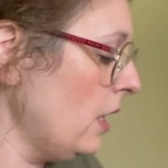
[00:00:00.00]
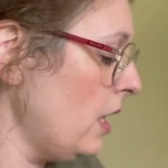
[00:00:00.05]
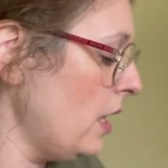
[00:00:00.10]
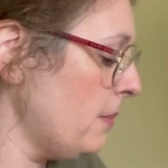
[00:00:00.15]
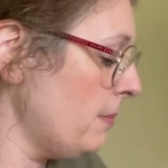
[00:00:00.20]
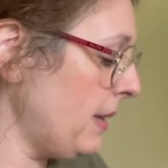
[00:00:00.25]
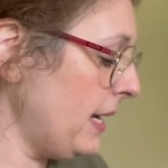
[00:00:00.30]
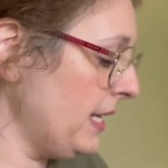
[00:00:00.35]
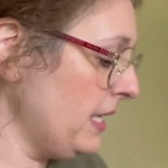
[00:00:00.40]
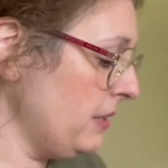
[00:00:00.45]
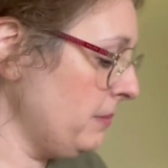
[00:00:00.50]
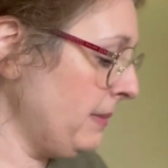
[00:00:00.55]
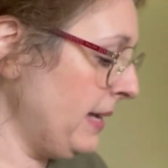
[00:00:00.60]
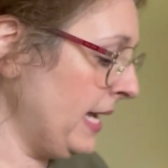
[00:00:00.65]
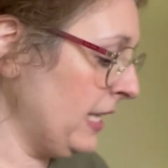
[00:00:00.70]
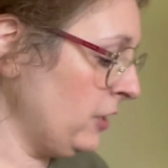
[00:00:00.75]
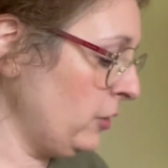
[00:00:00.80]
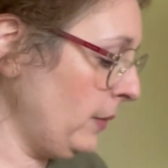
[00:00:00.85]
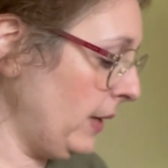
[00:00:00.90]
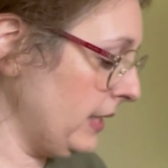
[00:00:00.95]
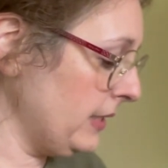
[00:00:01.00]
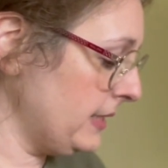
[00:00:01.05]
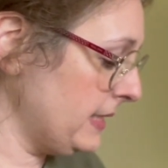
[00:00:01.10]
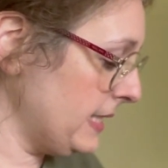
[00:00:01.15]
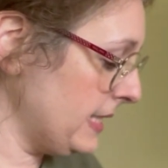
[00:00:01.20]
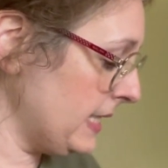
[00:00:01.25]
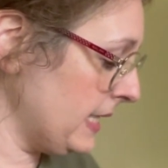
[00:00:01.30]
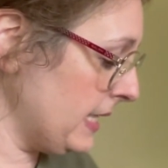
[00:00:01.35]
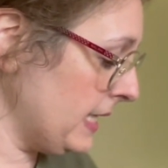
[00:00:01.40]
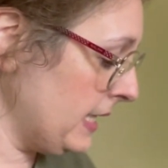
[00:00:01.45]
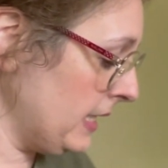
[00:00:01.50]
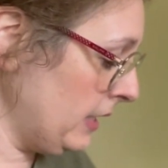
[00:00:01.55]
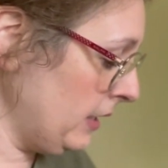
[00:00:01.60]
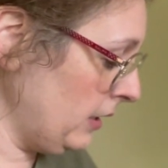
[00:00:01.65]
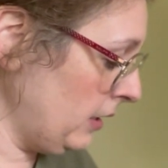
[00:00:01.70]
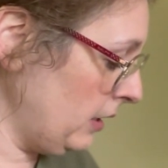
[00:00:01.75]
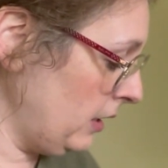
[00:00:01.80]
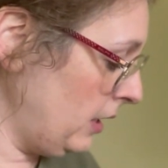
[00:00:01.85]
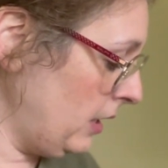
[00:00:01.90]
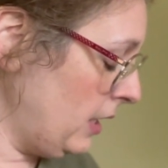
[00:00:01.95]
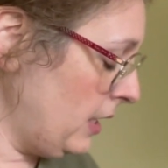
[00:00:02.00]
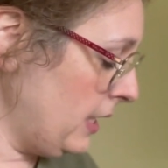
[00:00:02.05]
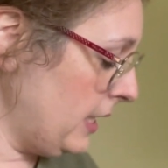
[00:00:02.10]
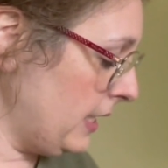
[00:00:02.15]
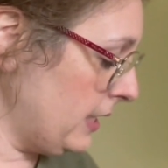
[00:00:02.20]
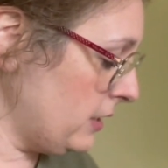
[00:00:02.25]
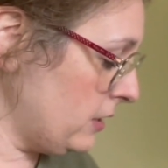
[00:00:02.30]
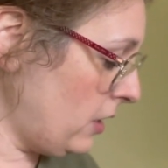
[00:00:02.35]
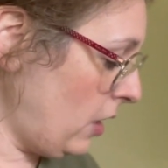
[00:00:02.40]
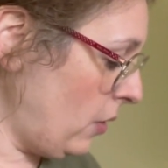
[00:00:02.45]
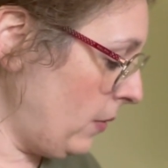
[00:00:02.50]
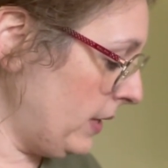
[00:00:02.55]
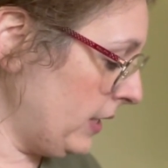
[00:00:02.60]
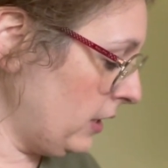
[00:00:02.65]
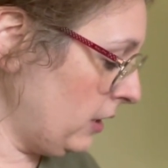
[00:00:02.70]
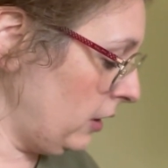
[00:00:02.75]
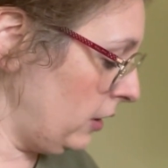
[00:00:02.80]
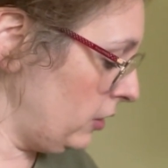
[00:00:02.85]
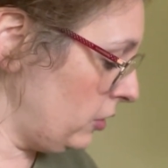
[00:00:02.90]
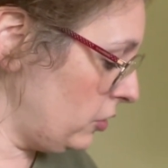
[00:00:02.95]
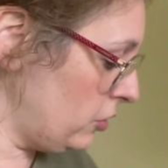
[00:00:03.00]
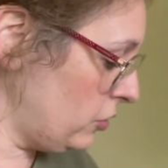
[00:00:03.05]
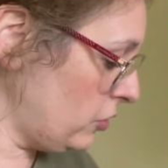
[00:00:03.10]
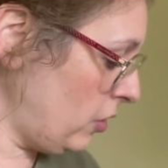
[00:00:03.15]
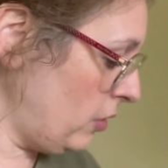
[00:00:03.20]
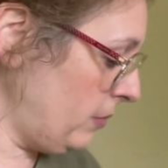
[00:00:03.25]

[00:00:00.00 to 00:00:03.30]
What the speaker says: My Emmanuel tee is going so